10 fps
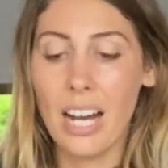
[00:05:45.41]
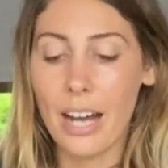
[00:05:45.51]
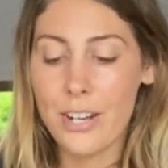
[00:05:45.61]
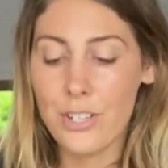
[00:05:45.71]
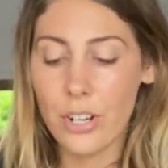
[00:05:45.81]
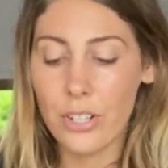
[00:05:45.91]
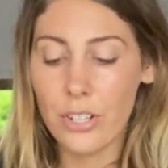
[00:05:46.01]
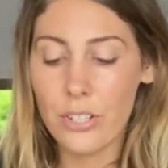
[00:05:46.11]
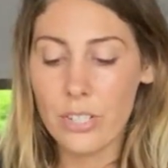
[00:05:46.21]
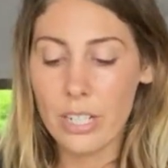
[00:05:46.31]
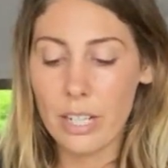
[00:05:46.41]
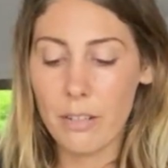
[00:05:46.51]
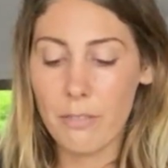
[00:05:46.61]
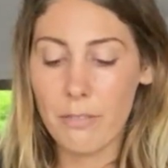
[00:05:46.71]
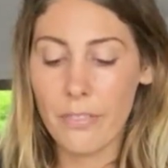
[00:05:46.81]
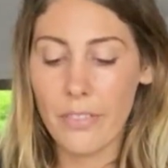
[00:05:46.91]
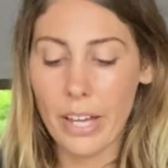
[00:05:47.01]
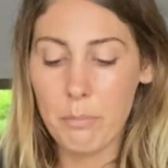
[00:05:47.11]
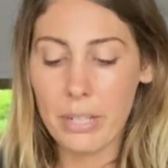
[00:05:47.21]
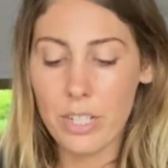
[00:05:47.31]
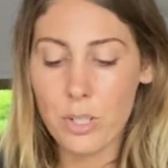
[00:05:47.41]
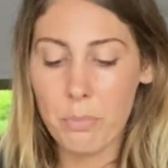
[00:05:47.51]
I don't use it that much,